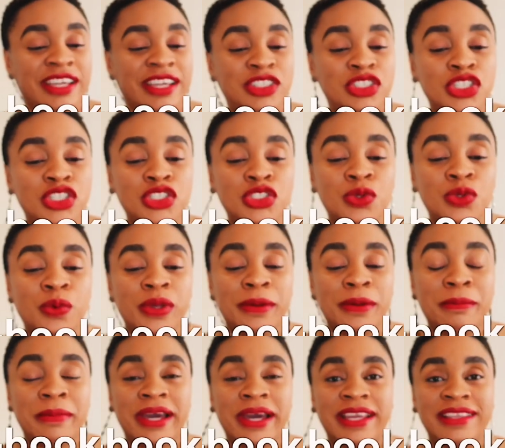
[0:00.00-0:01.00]
just
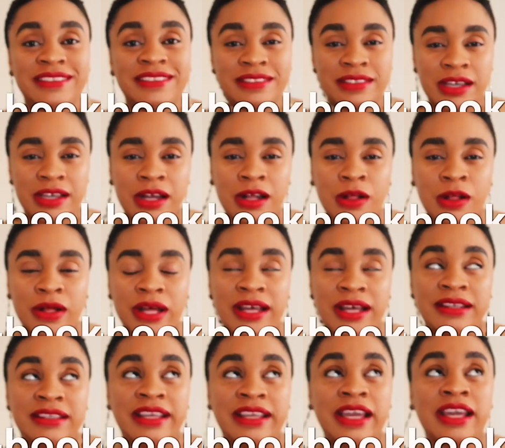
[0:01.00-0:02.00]
showing my style
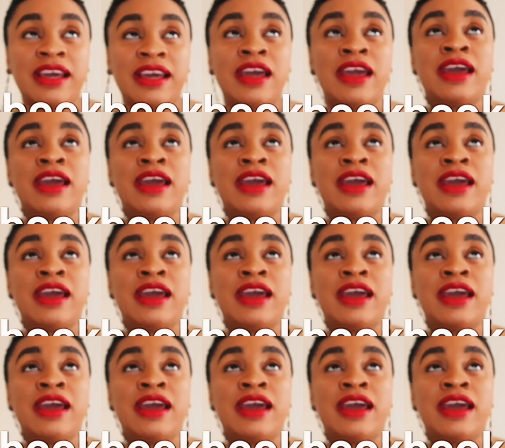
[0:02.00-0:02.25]
and like